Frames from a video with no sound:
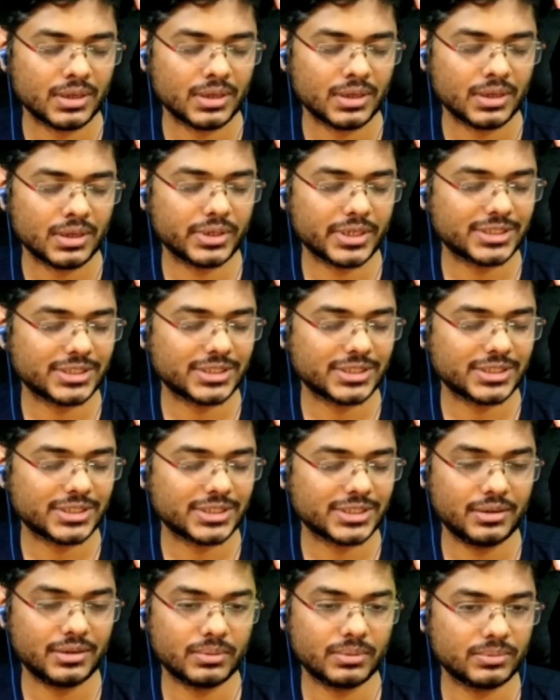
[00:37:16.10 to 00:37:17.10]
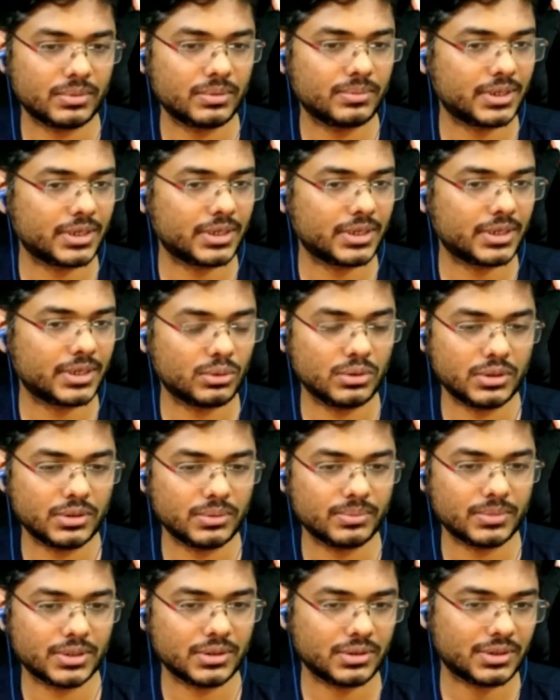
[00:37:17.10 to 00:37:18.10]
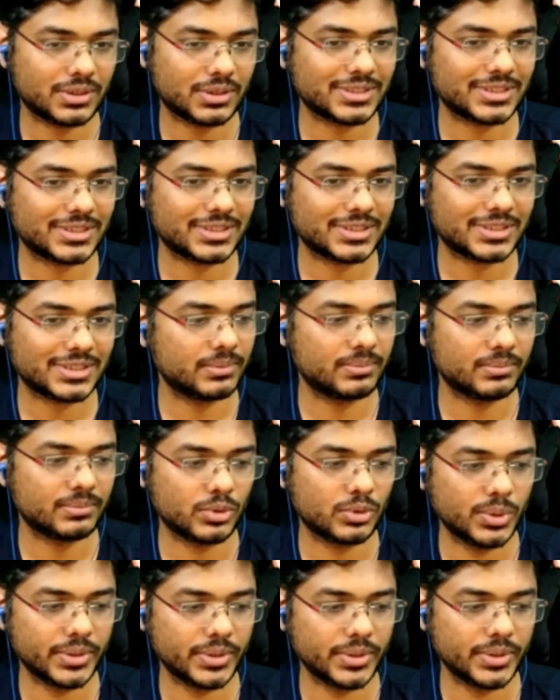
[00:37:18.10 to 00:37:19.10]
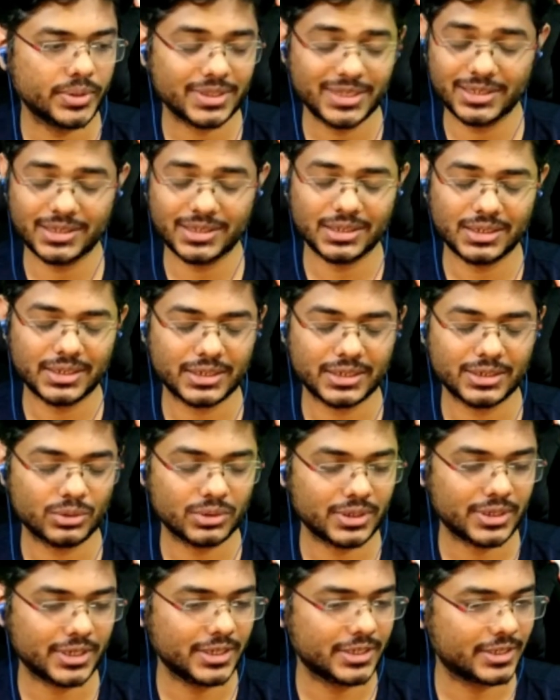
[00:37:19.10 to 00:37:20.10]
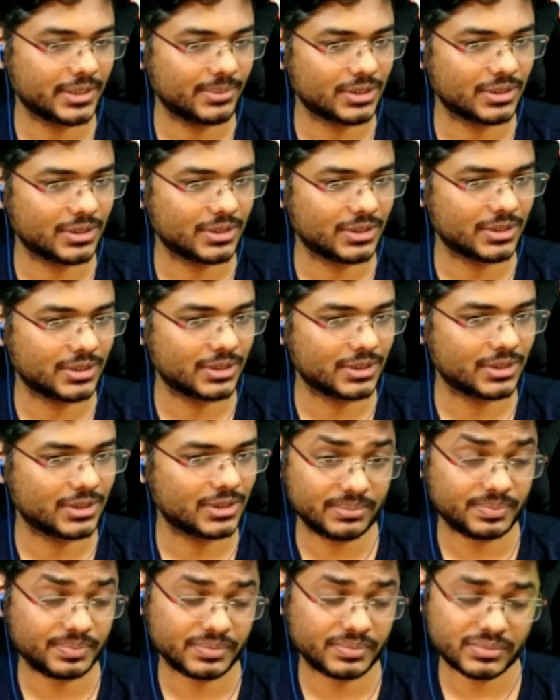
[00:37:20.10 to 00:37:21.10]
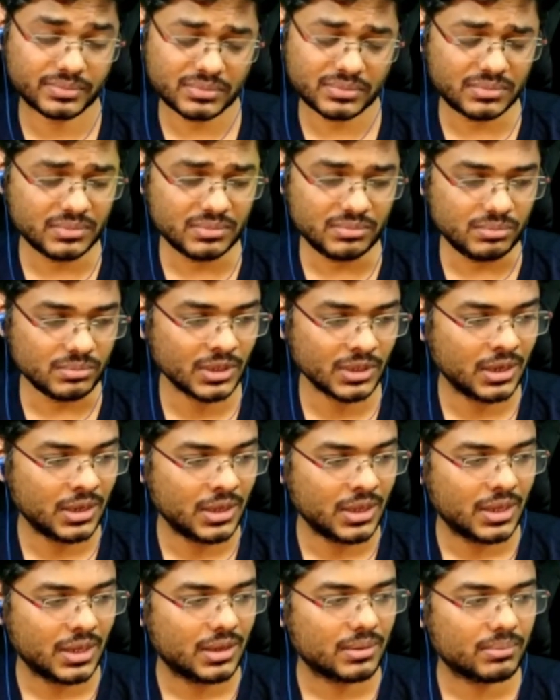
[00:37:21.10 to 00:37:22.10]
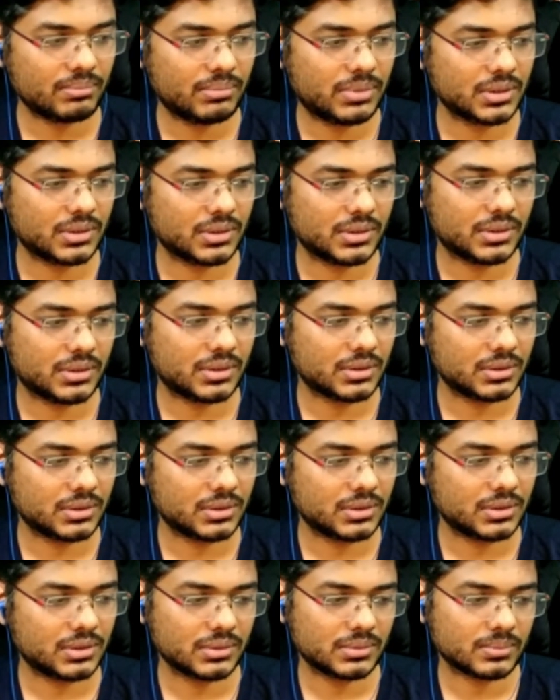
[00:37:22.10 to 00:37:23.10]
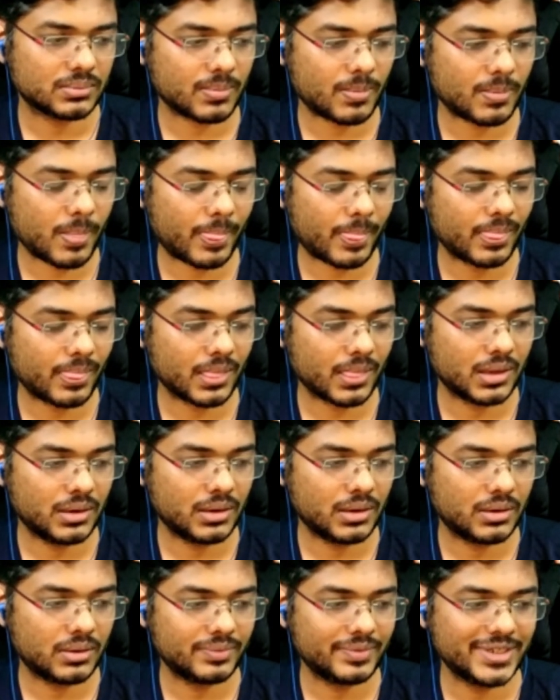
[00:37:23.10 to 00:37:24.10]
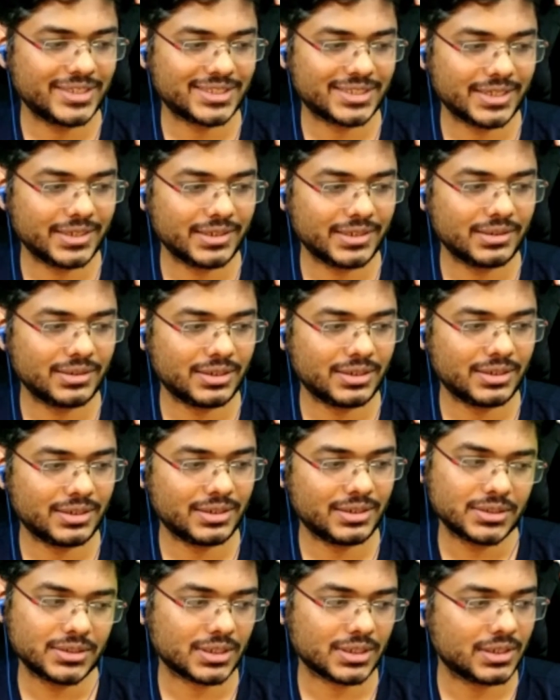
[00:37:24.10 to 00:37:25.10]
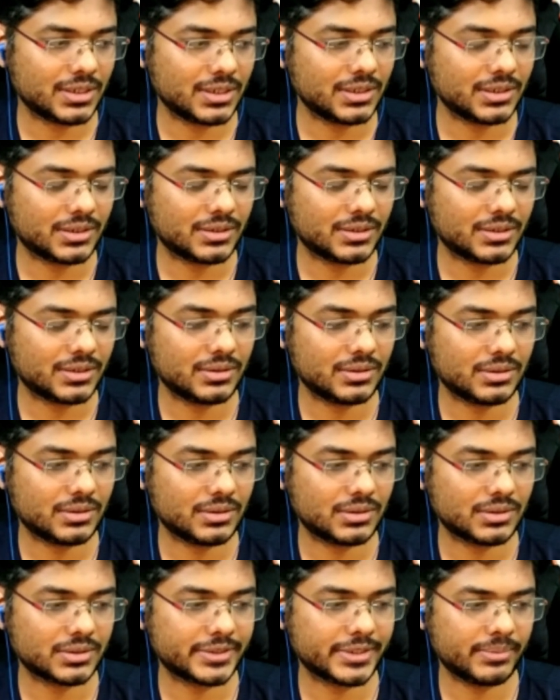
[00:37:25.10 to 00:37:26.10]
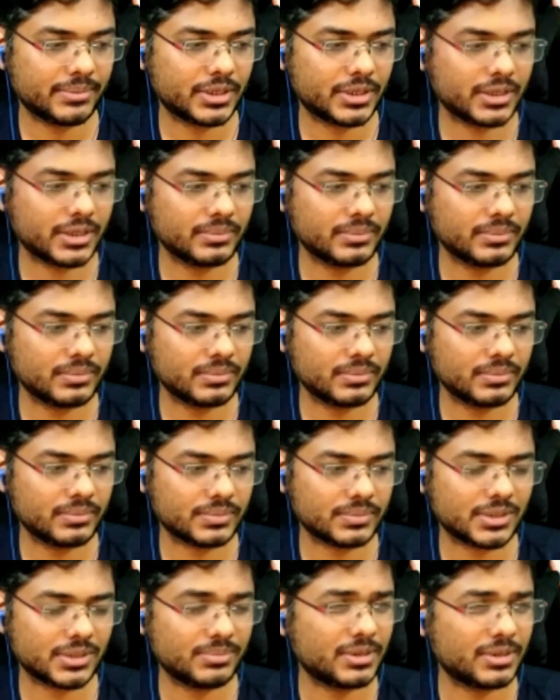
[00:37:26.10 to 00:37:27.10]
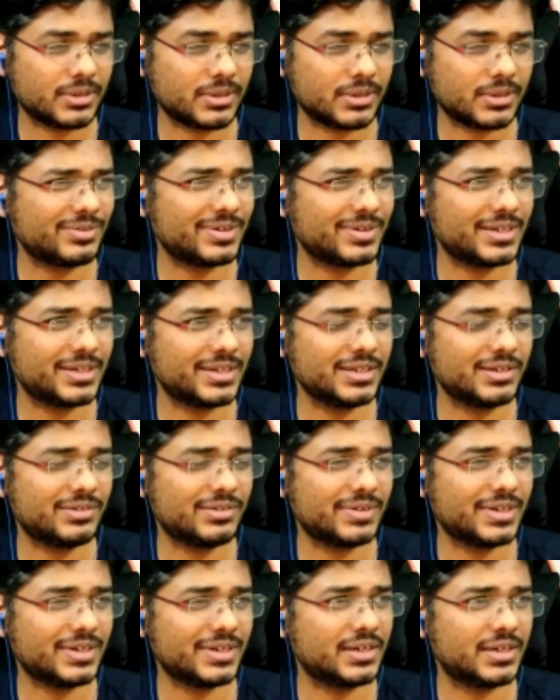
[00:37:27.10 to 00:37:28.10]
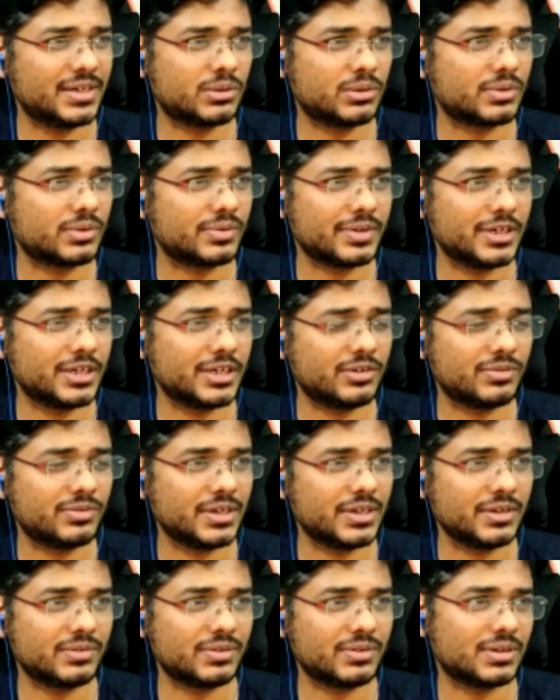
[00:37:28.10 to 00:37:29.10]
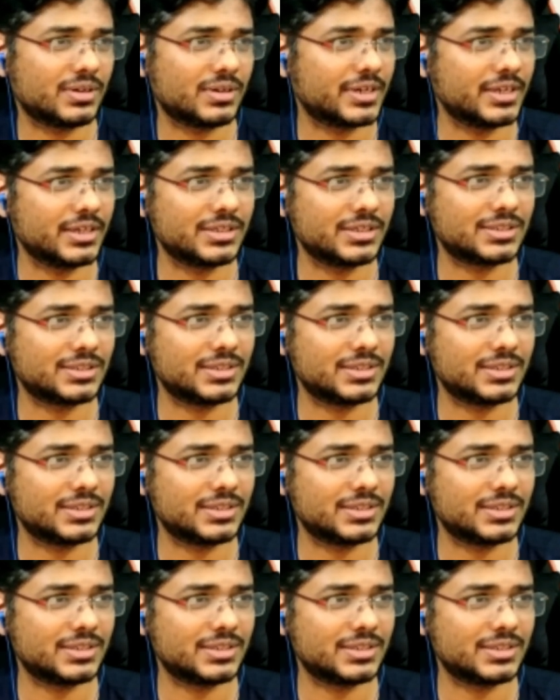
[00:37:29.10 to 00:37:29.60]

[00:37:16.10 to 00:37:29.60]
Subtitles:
I don't exactly remember, but I told him that since I'm going with Nihal, I cannot take him at that time. But we stayed in touch, and sometime in 2020 or 2021, again